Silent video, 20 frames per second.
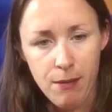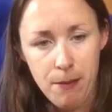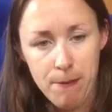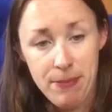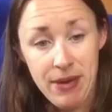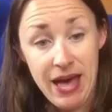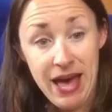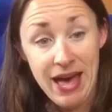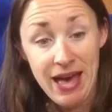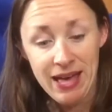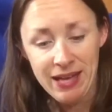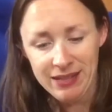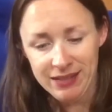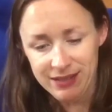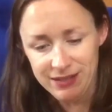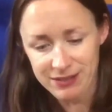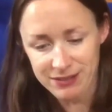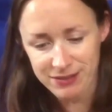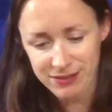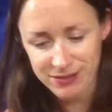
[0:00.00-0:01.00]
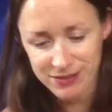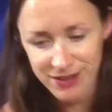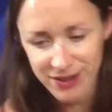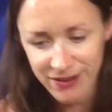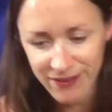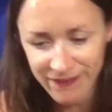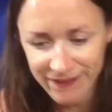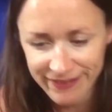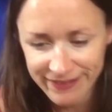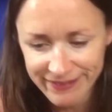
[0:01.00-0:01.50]
Oh
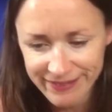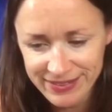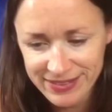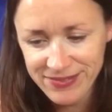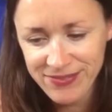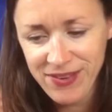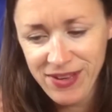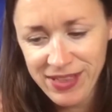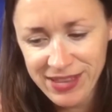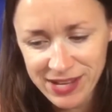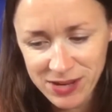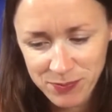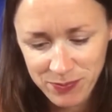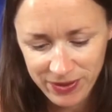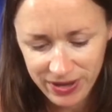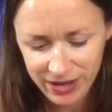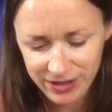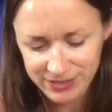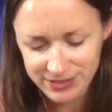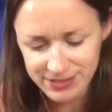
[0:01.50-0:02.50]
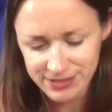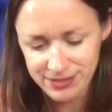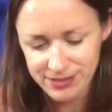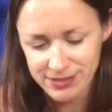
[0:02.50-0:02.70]
no, it's falling apart.